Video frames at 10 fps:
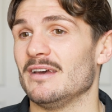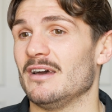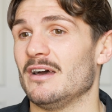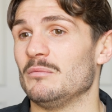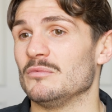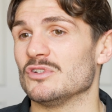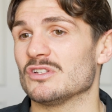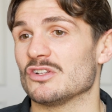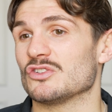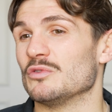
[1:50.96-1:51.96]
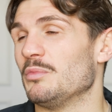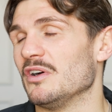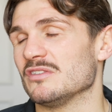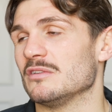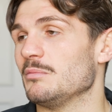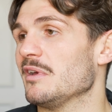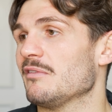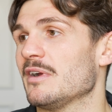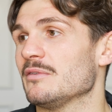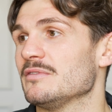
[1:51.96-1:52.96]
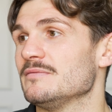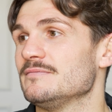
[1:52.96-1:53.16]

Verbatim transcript: um, just such a good person to be around.